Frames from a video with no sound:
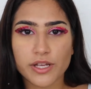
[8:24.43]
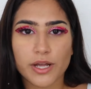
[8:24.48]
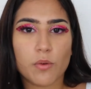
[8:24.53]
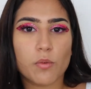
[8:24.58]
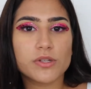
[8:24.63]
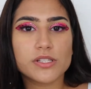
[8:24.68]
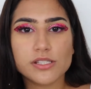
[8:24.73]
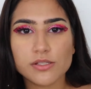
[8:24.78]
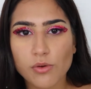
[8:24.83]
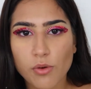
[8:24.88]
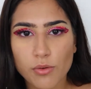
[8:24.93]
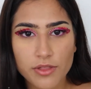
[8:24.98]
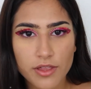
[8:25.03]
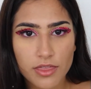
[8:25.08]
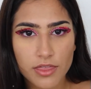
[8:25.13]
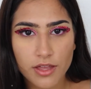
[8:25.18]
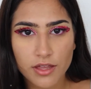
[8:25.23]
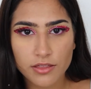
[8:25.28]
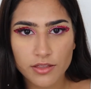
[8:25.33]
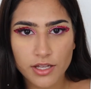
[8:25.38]
Like, what's the only
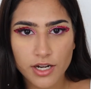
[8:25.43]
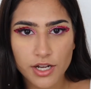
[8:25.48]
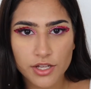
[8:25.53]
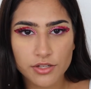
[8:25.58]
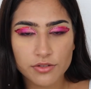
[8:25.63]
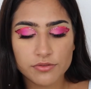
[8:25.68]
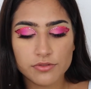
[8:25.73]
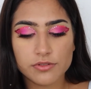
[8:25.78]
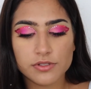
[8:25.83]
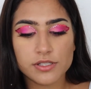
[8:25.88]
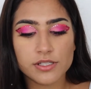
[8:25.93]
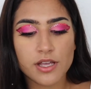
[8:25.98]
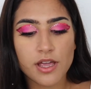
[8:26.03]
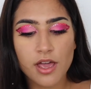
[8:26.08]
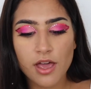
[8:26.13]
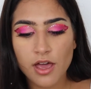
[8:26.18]
thing that I use?